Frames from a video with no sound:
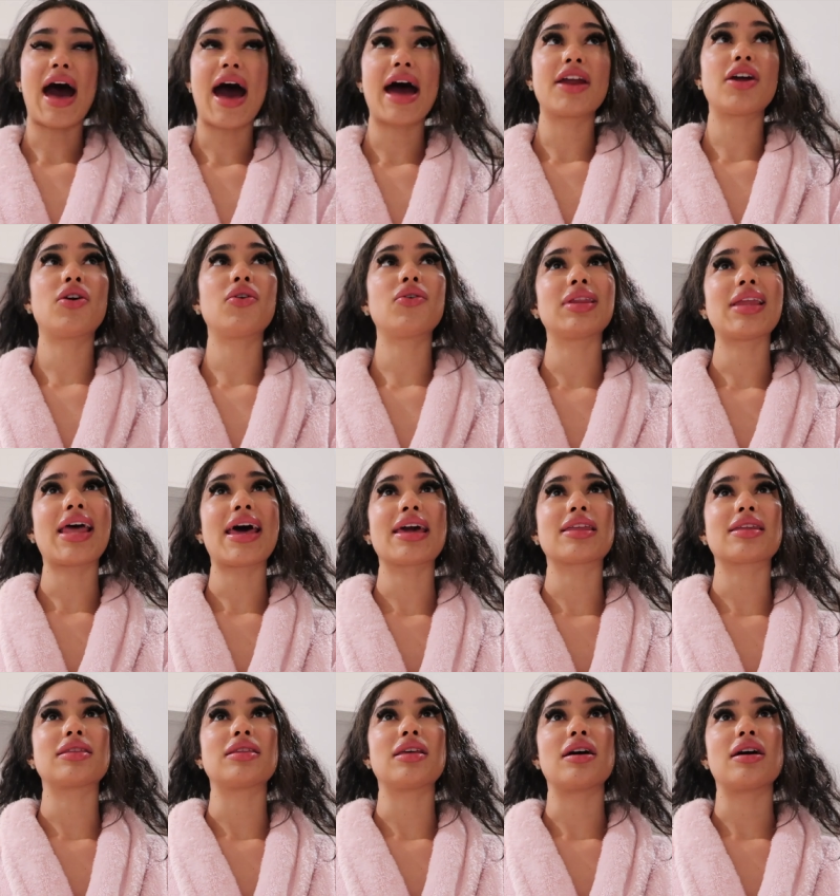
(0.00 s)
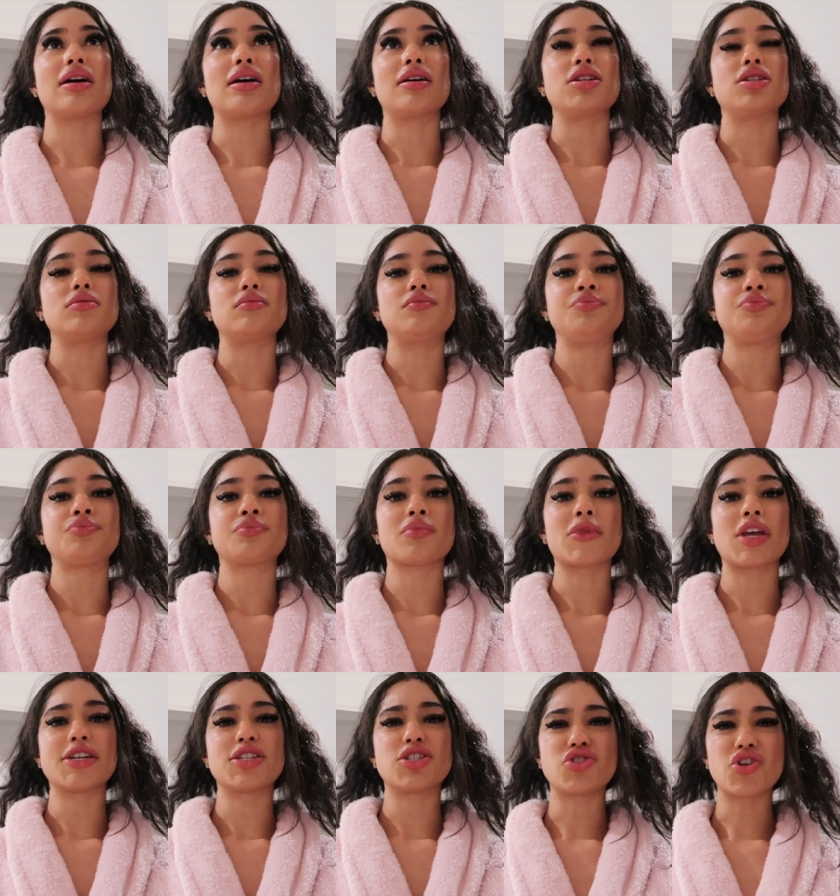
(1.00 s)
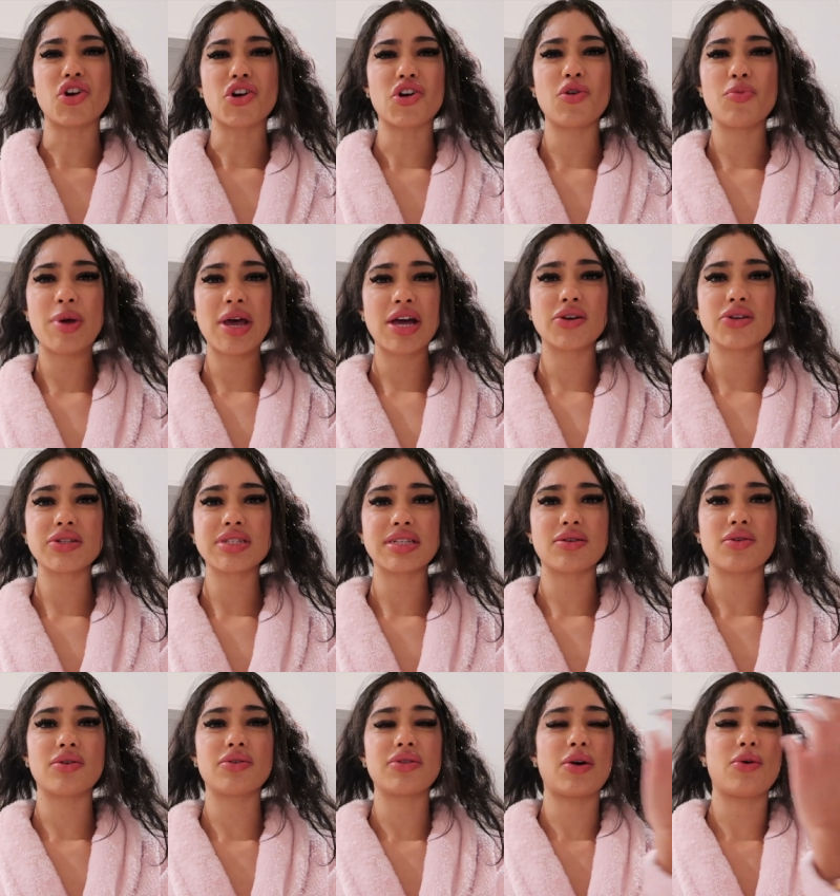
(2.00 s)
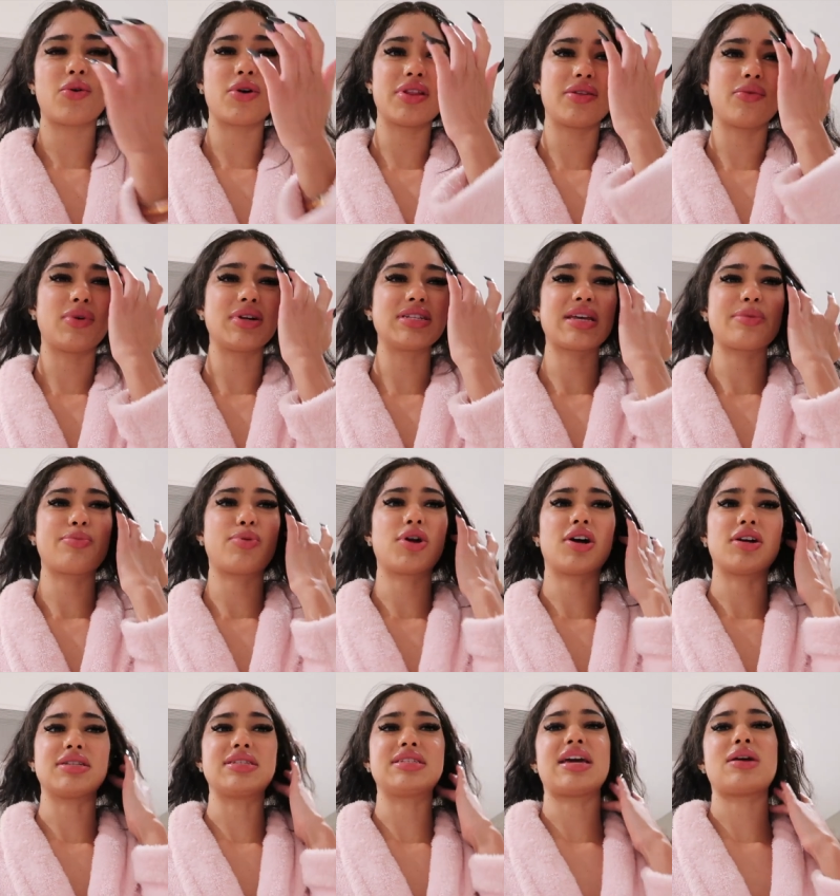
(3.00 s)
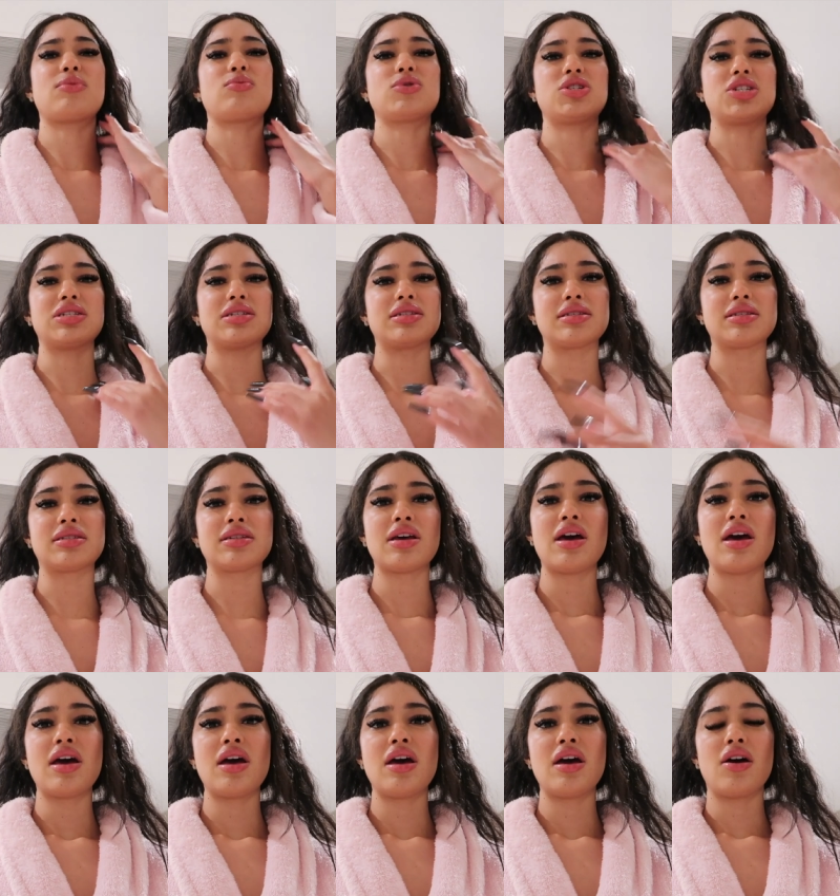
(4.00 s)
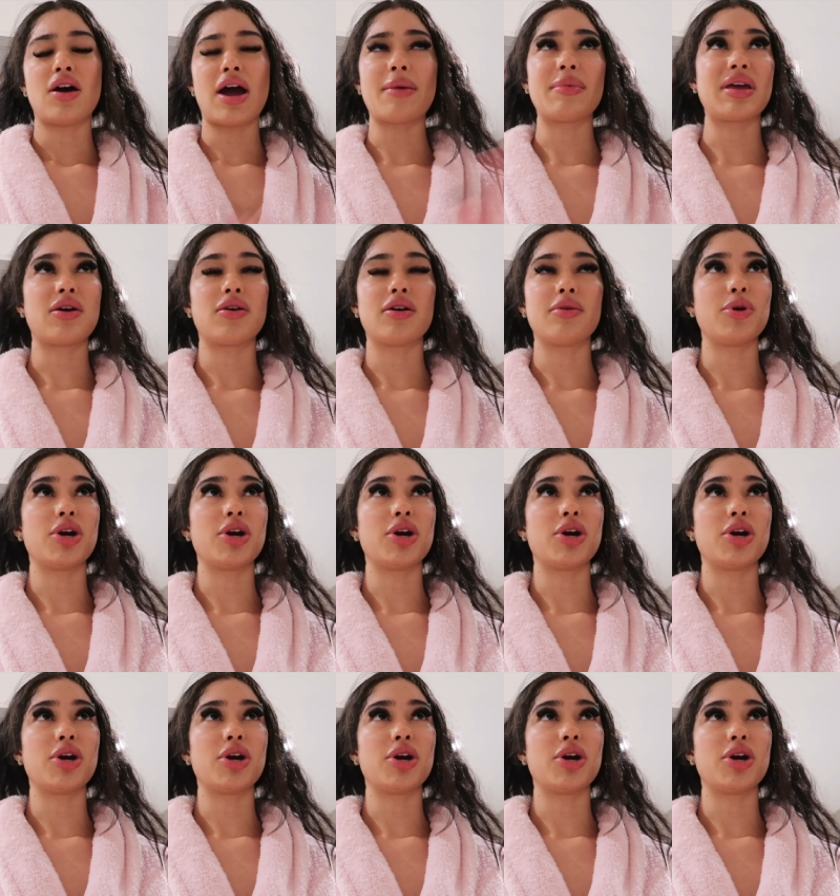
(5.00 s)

I don't like the circle pickles or the ones they put on sandwiches. I mean, or